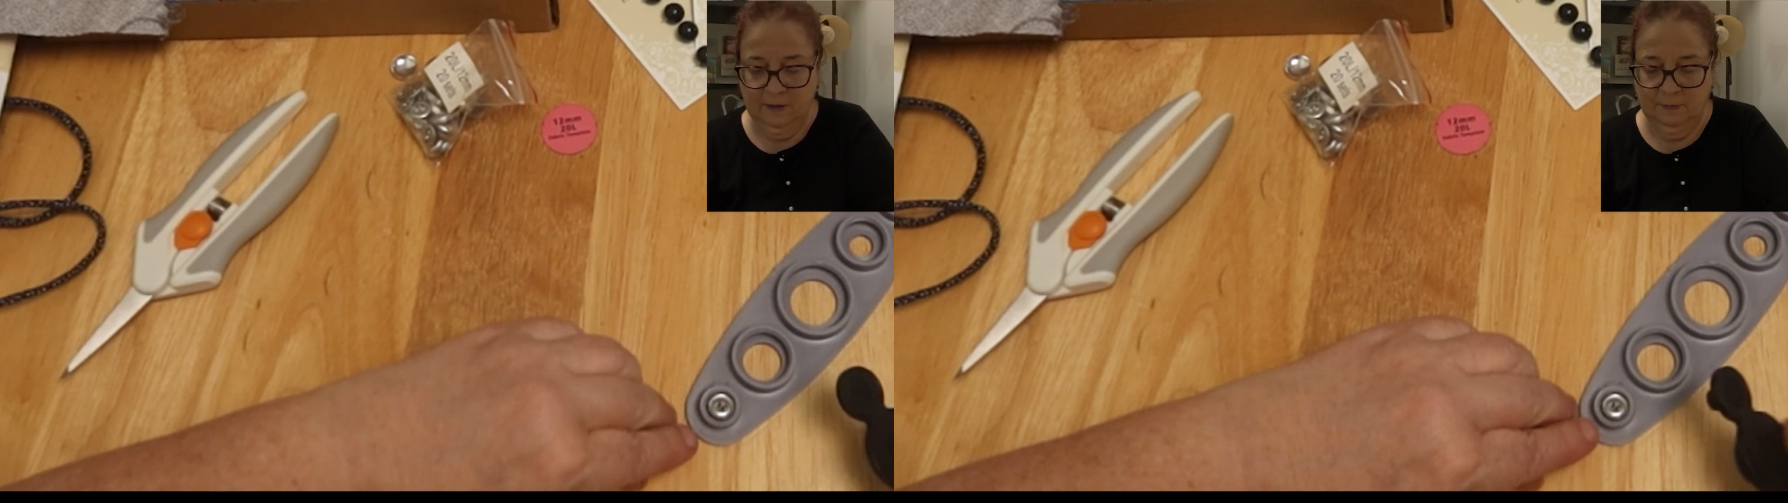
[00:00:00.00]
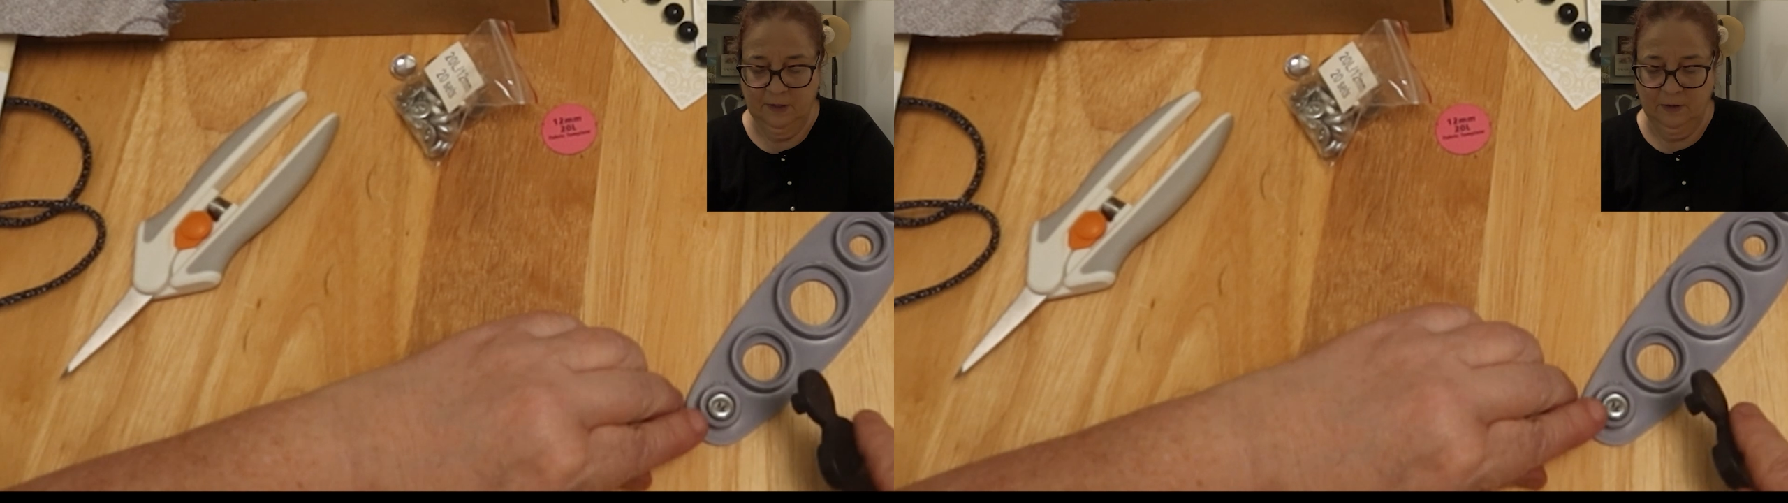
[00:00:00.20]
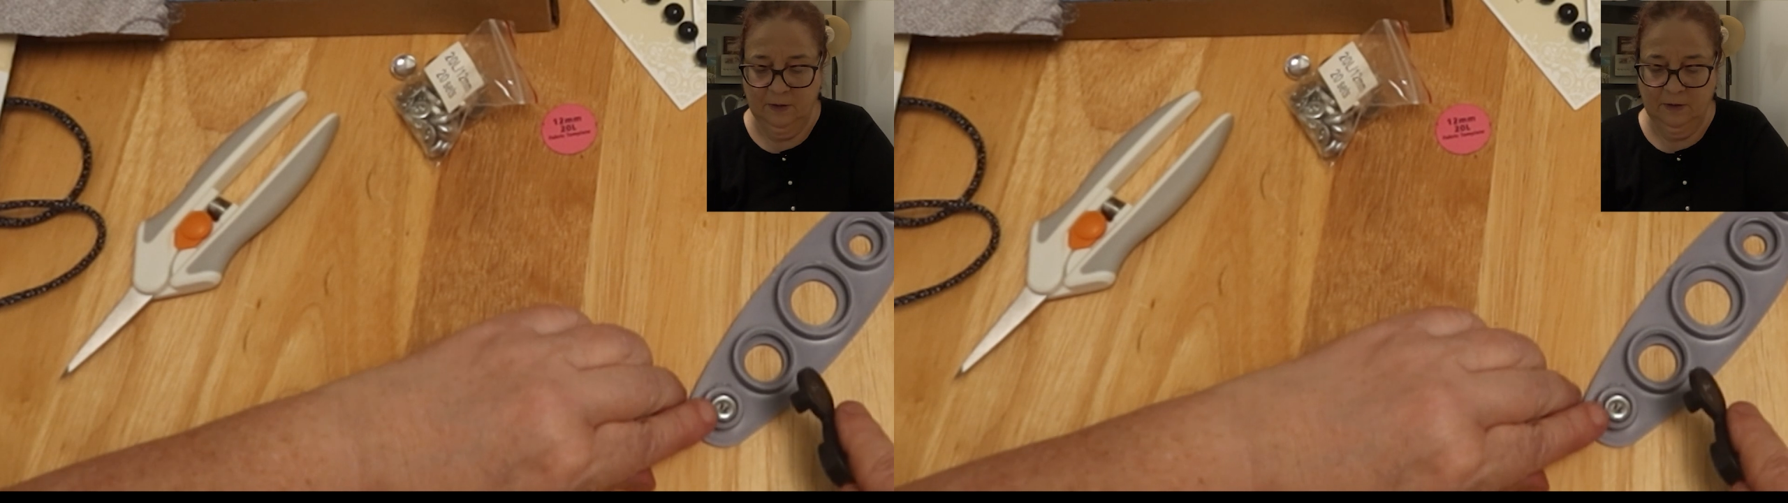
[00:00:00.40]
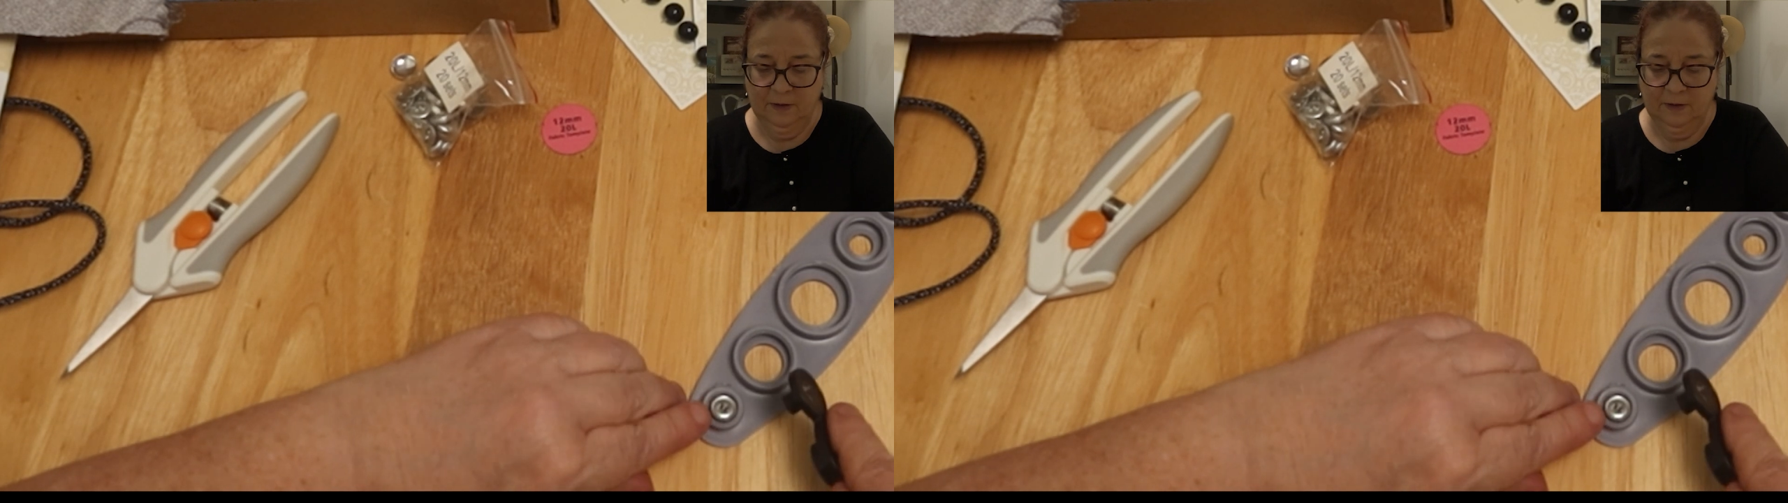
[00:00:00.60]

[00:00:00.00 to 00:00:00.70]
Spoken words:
the middle,